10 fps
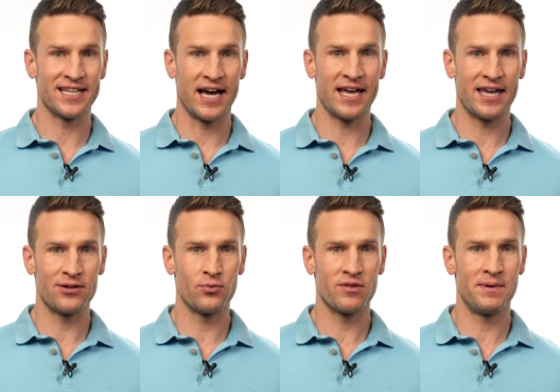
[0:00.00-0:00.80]

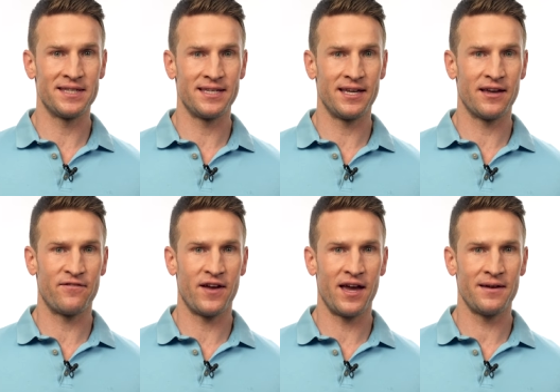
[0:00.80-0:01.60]
tie-in with
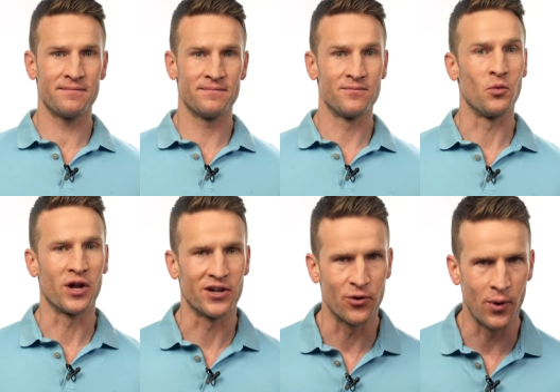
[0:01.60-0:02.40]
BCEFA.
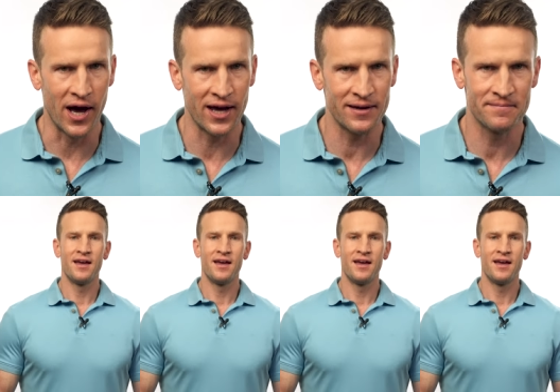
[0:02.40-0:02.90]
Wanna know why?